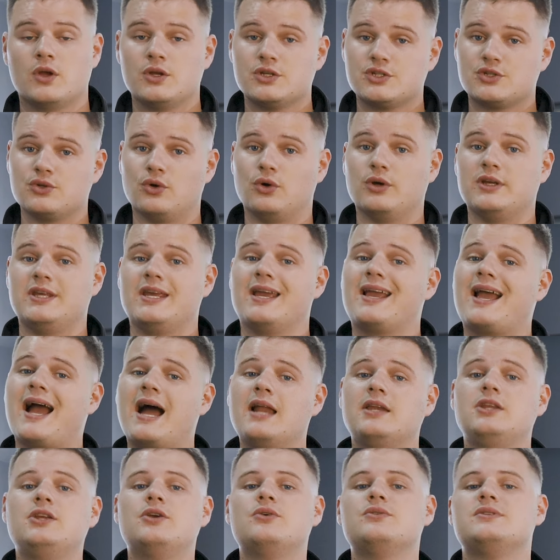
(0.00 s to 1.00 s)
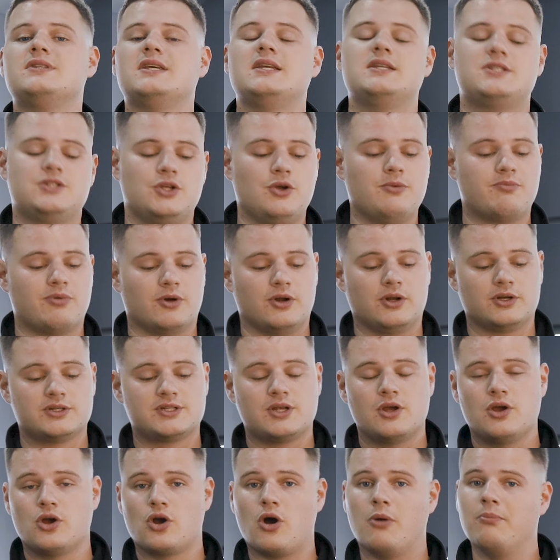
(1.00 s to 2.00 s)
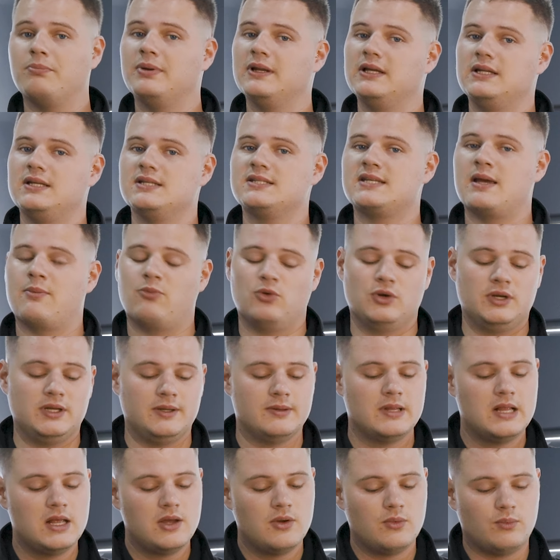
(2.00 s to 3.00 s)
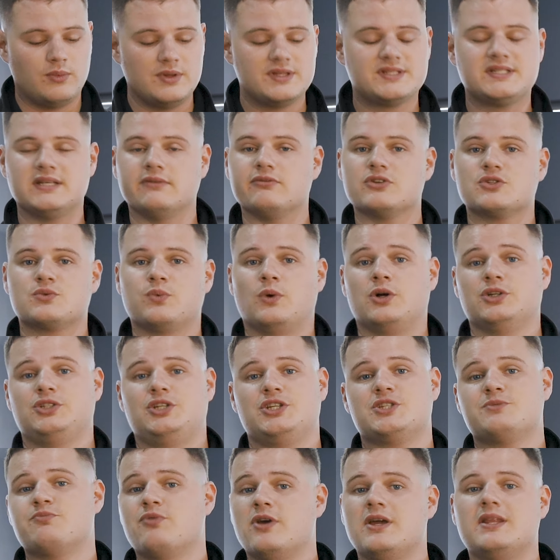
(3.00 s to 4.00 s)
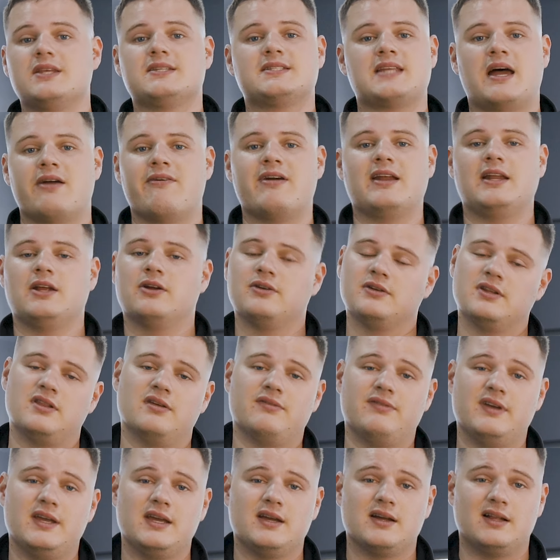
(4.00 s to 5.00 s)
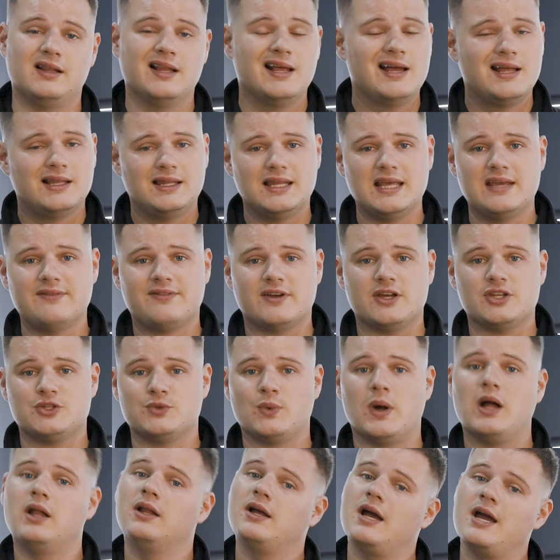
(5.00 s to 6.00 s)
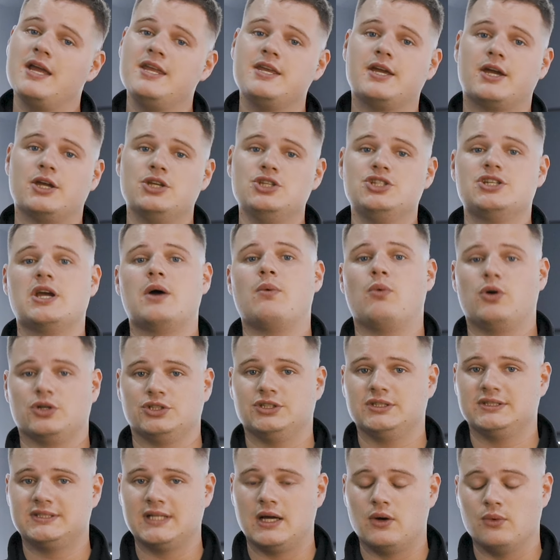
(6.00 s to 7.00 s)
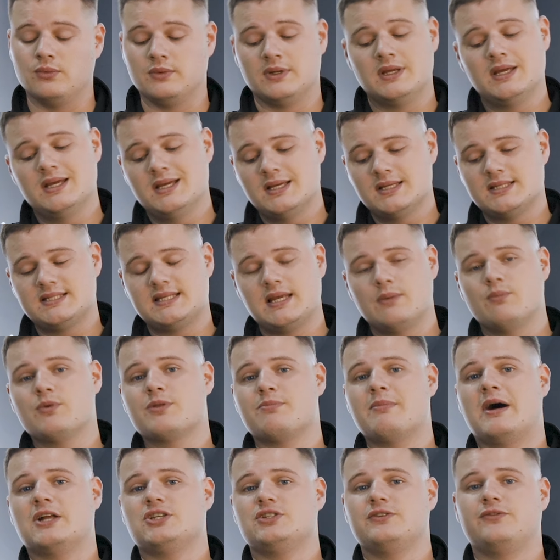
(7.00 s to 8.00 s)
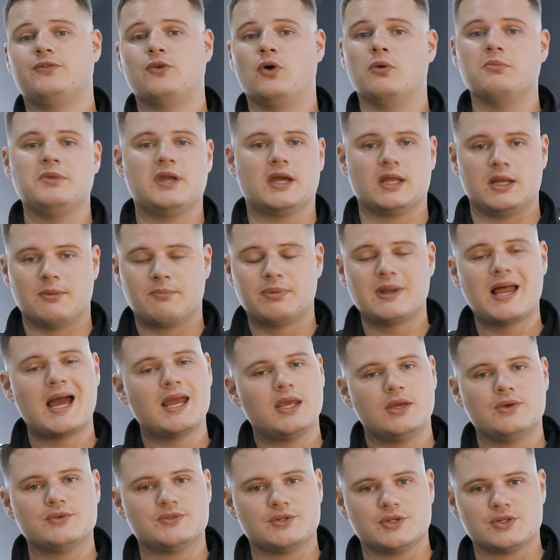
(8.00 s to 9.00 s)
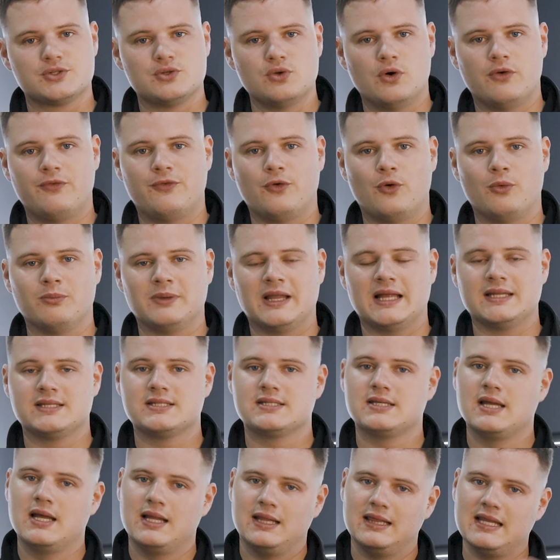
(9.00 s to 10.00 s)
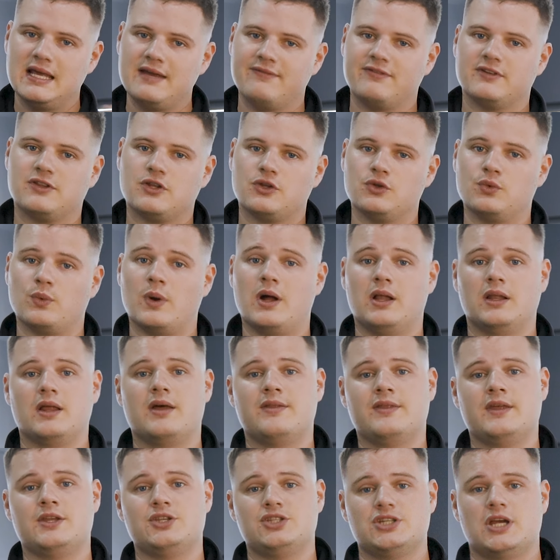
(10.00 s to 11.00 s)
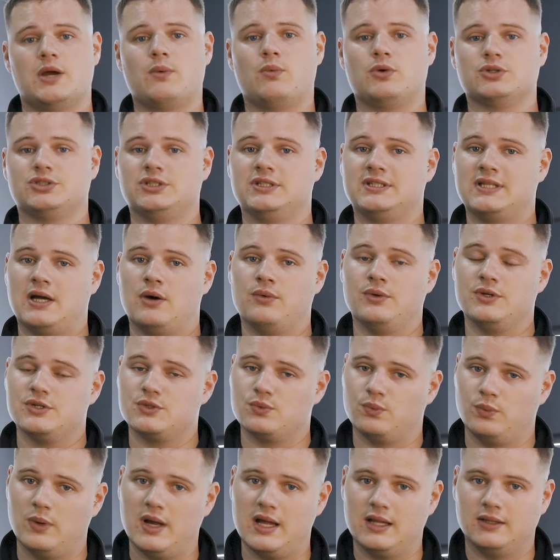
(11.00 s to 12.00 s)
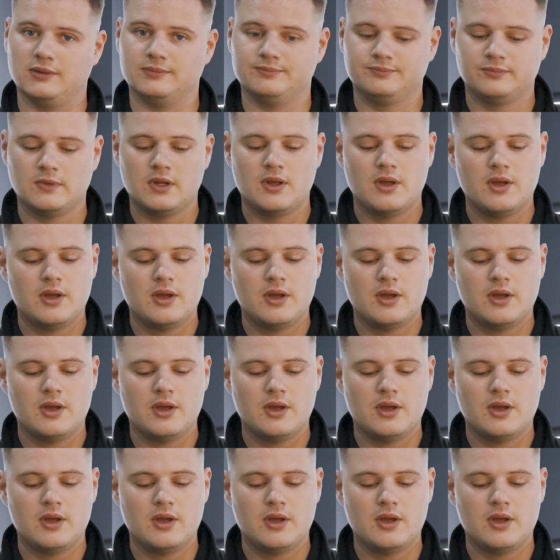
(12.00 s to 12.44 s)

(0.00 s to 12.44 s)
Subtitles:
So you can use these two products completely separately. With Citrus Wash, you spray this directly onto the vehicle, leave it to dwell, and you can jet wash it down. Same with Magifoam, you can apply using a snow foam lance, leave it to dwell, and then jet wash it down as well.